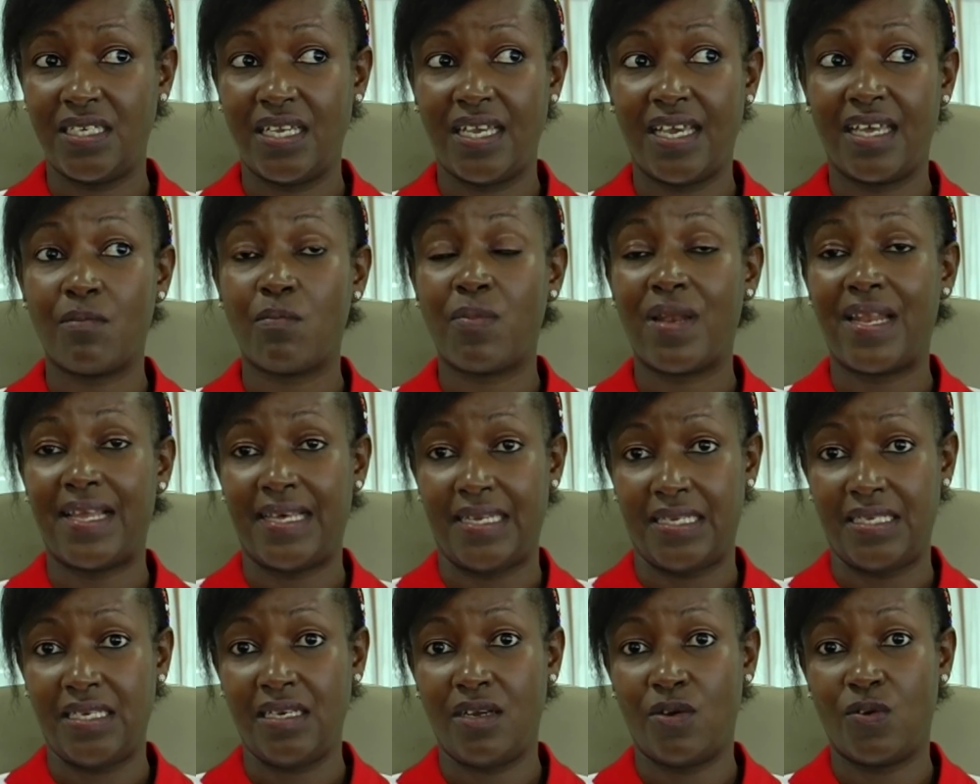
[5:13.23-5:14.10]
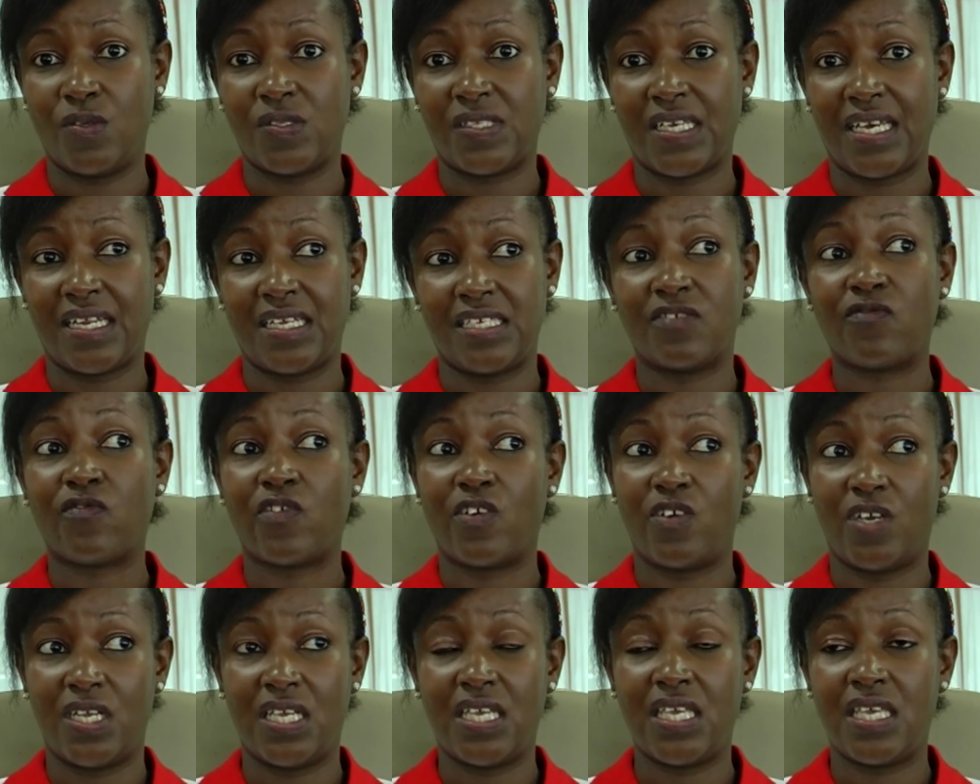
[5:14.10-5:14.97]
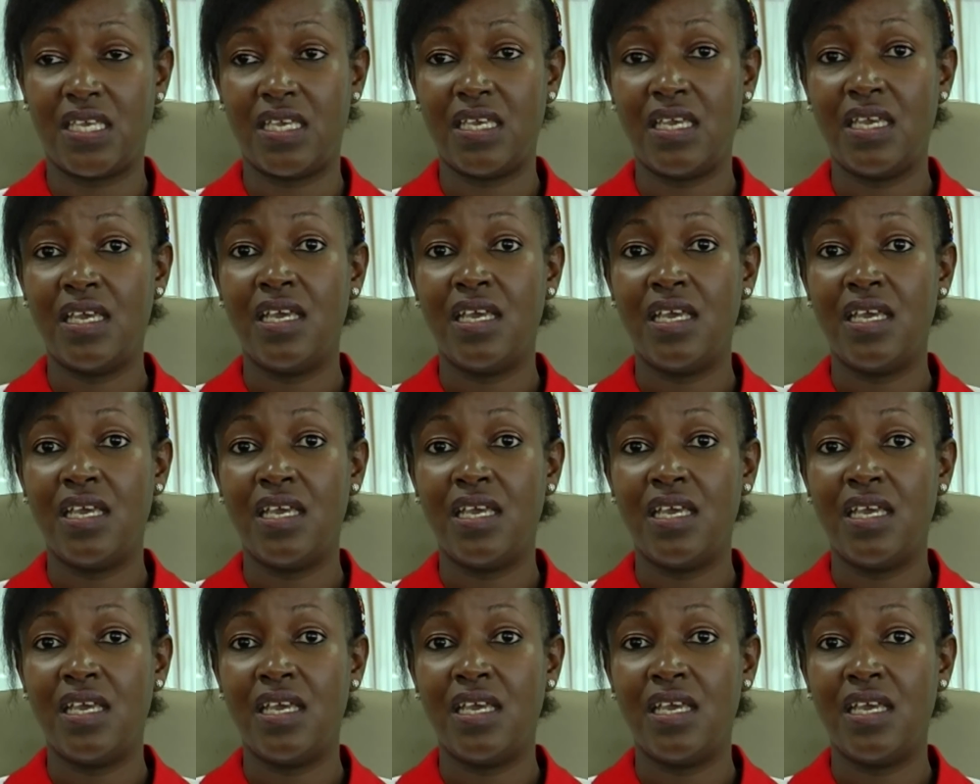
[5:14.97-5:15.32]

and planning, because that is very key.